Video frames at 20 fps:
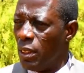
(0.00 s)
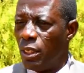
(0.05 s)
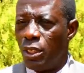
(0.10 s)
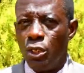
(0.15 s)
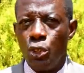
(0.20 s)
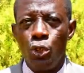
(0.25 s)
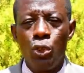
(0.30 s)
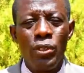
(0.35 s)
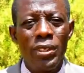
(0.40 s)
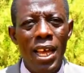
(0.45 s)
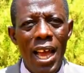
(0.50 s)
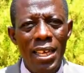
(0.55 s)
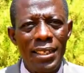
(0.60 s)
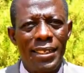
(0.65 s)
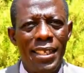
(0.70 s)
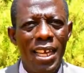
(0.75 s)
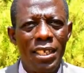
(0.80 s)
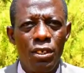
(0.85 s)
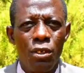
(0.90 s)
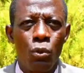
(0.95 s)

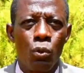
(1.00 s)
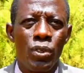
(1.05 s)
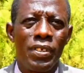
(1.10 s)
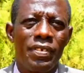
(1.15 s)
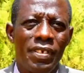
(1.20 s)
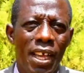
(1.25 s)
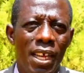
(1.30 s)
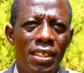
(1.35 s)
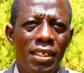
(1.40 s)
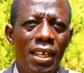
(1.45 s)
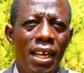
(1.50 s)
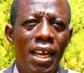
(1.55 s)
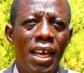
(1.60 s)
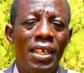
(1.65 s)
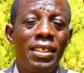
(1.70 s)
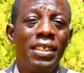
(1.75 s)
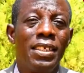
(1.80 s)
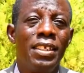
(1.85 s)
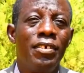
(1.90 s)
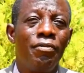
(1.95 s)
united we stand,
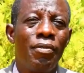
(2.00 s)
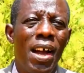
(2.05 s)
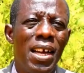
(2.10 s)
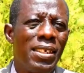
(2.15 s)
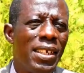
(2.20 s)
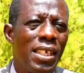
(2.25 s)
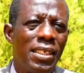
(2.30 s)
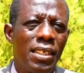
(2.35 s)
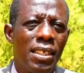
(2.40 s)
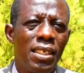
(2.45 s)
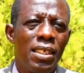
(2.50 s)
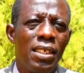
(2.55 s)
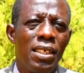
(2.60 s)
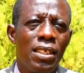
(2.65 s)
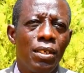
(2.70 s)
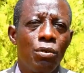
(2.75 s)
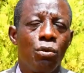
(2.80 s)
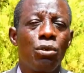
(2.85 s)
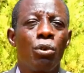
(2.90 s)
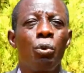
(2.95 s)
and divided
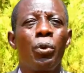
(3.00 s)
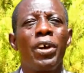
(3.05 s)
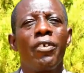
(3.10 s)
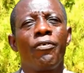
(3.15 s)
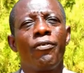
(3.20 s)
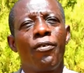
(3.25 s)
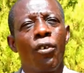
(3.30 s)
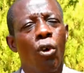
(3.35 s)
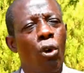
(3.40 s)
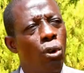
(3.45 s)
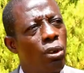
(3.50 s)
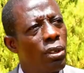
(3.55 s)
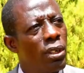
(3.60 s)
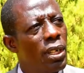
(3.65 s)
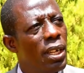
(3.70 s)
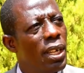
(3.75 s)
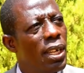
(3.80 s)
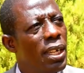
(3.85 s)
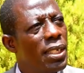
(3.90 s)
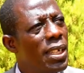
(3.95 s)
we fall.
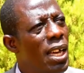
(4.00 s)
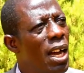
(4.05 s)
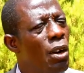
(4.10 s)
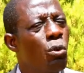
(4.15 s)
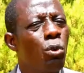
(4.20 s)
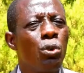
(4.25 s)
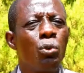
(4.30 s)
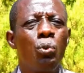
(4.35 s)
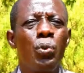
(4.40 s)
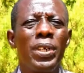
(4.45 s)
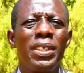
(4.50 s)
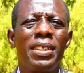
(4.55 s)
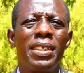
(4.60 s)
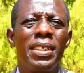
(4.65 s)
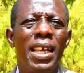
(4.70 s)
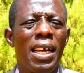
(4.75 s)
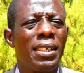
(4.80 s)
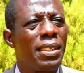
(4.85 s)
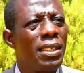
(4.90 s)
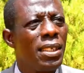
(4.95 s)
And I would wish
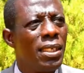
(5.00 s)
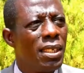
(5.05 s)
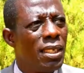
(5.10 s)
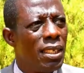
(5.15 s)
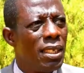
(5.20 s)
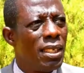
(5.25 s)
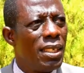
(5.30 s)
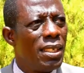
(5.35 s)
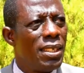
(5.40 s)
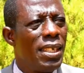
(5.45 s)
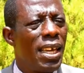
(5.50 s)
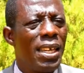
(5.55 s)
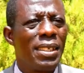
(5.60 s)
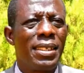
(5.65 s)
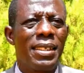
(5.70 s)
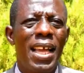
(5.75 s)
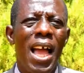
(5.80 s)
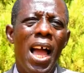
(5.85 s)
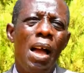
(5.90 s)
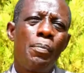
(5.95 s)
that the
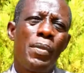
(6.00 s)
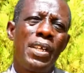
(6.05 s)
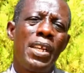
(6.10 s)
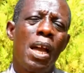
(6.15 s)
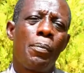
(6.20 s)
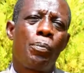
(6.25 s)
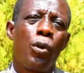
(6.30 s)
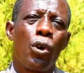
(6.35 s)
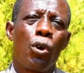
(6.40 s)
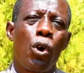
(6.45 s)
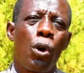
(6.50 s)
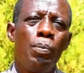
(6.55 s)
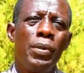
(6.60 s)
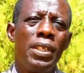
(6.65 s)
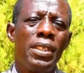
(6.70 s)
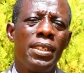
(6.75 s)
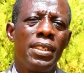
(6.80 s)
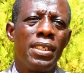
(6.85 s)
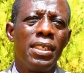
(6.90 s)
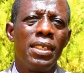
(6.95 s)
entire Amaniapon
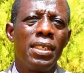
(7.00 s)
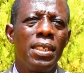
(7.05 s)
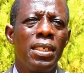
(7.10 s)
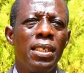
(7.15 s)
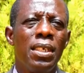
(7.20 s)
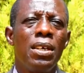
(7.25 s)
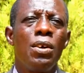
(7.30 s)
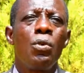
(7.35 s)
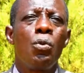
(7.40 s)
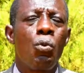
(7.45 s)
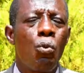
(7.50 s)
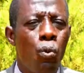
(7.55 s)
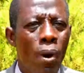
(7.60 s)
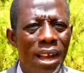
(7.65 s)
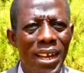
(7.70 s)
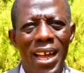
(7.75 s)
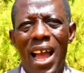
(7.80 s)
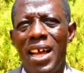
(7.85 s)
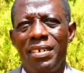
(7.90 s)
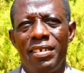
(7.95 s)
community
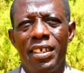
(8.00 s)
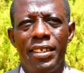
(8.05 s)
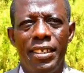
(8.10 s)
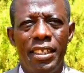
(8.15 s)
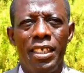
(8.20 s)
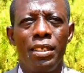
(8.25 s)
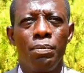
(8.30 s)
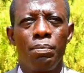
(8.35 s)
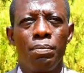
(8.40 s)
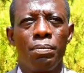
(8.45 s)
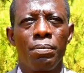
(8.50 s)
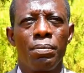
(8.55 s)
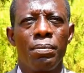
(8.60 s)
work as a team